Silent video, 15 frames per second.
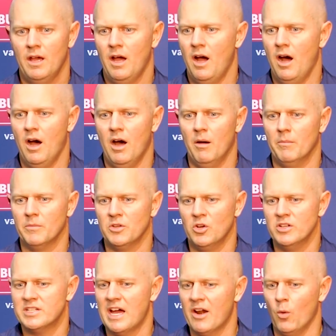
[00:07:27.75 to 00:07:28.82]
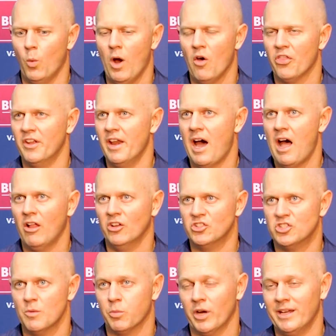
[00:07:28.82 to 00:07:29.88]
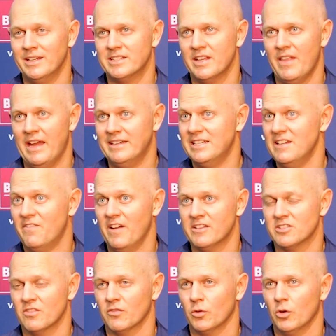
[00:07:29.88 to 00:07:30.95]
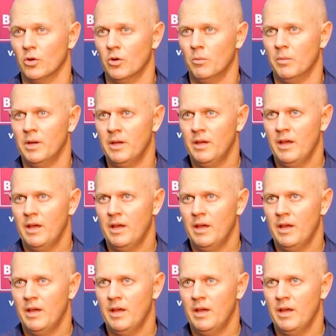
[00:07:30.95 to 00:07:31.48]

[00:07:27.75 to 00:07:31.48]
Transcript: um, you know, he's got a wealth of knowledge to bring into that defensive room.